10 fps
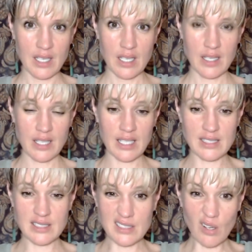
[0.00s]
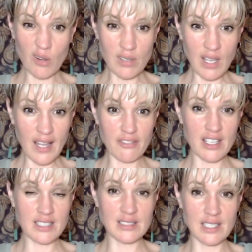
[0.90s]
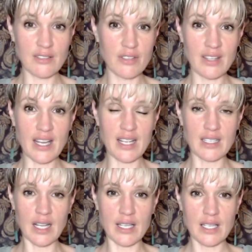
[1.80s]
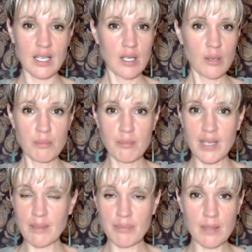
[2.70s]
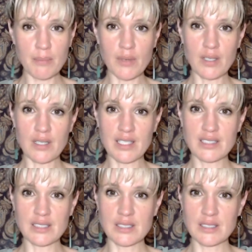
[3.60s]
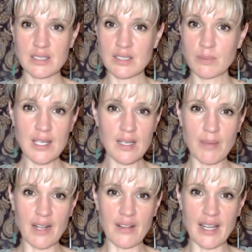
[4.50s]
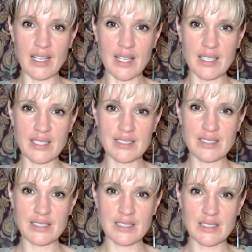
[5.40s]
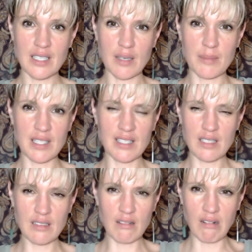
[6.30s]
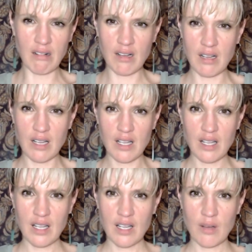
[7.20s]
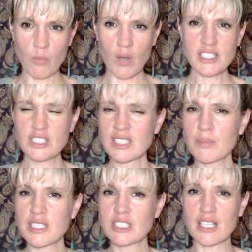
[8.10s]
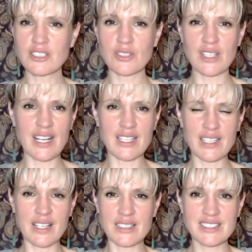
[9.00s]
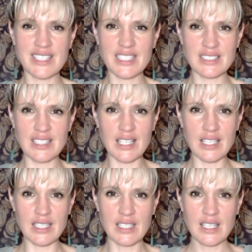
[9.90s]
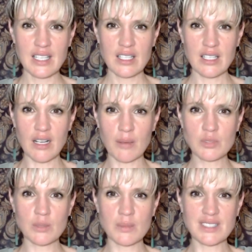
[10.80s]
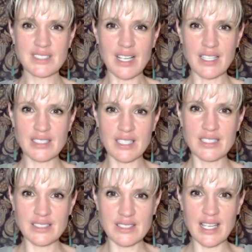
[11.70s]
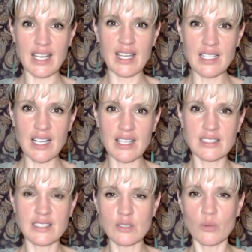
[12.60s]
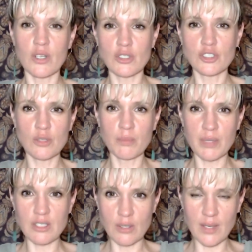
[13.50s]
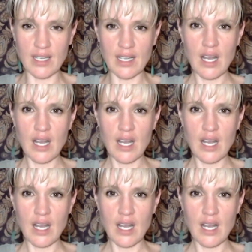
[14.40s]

And then he has his whole life, he has to live with that and like meet people and speak about that. Like, I mean, oh, why should he be judged on that at like 16, that comes from a society that's saying like this is what you should be doing?